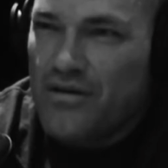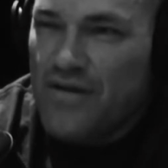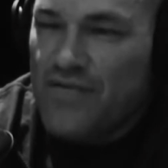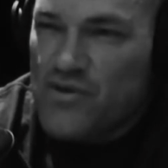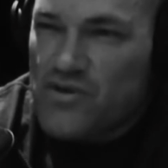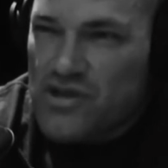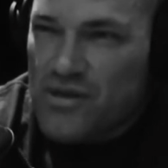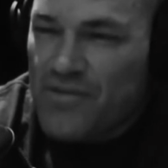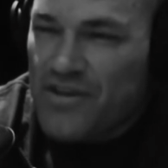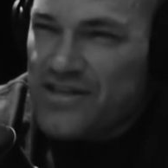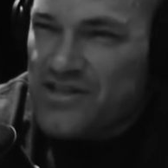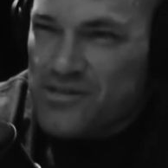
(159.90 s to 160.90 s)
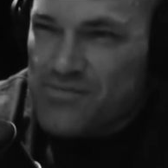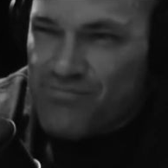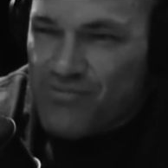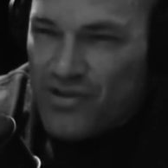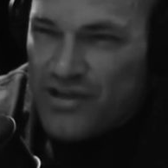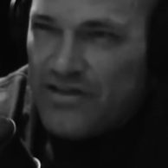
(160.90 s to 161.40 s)
If there's something that's
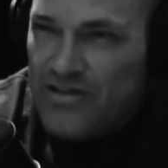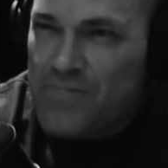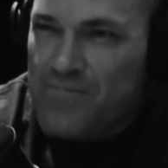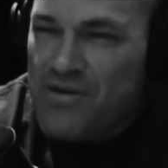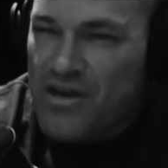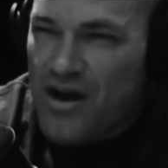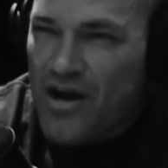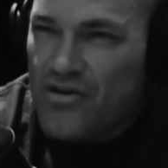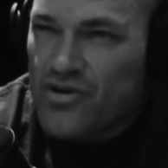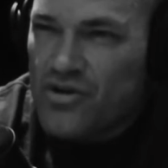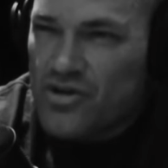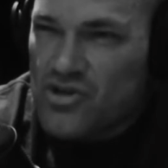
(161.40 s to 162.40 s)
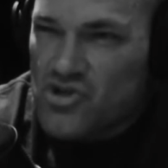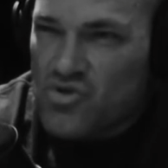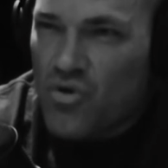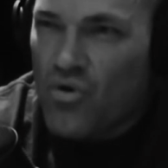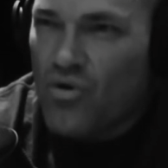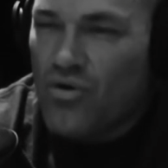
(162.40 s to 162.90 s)
completely beyond your
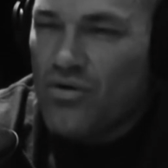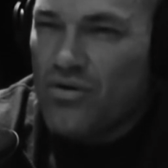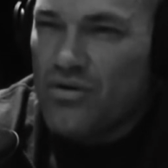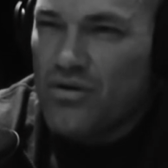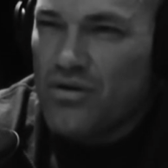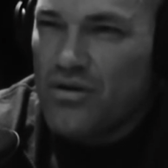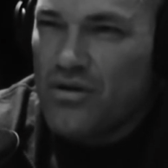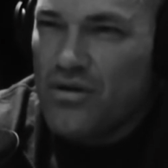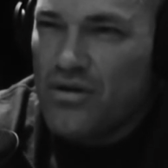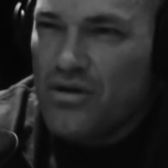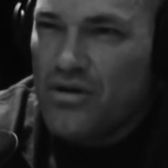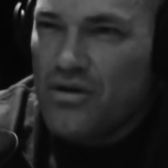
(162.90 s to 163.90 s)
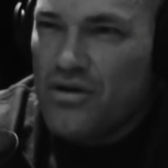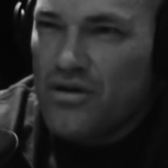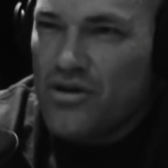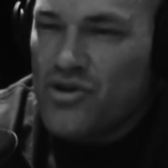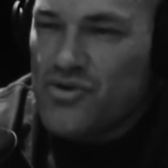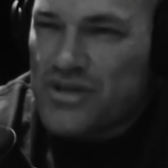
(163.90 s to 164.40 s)
control,
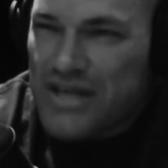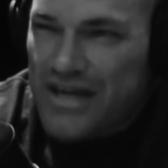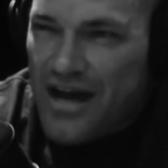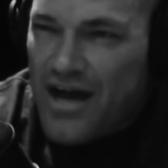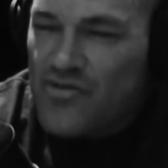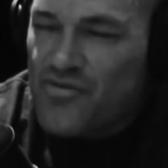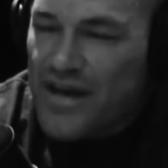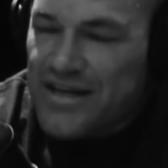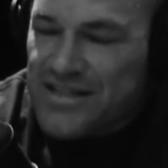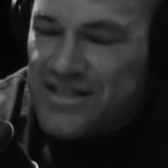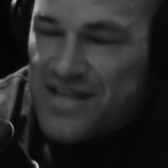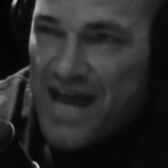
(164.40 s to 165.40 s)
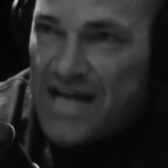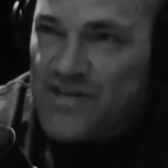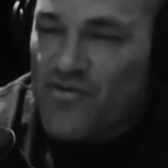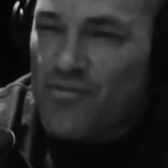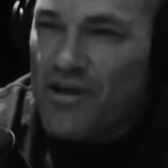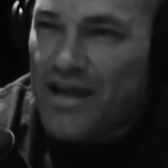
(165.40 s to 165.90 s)
you've got to detach
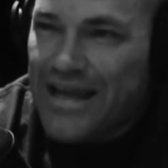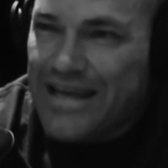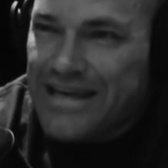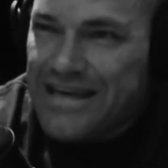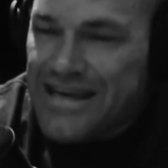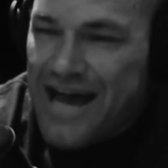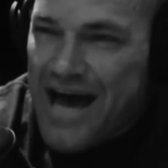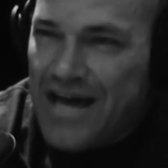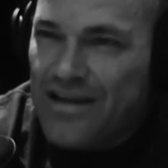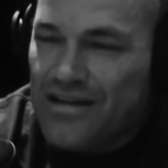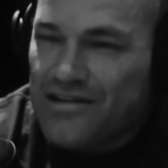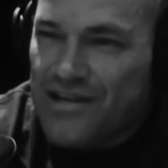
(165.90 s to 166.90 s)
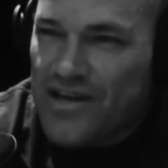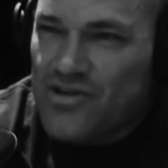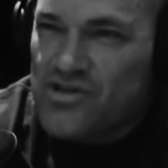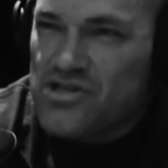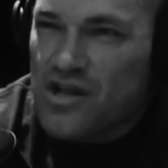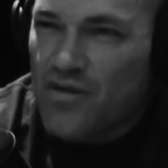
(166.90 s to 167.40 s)
from it and not let
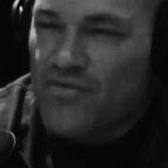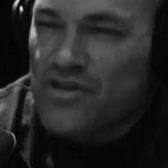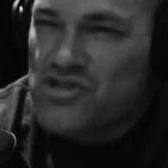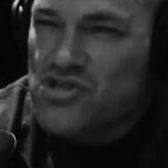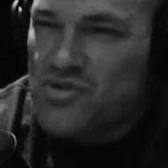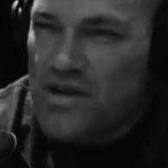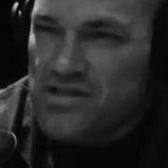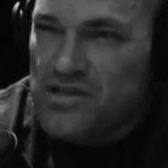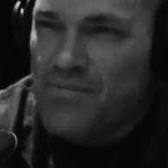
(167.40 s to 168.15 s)
yourself get stressed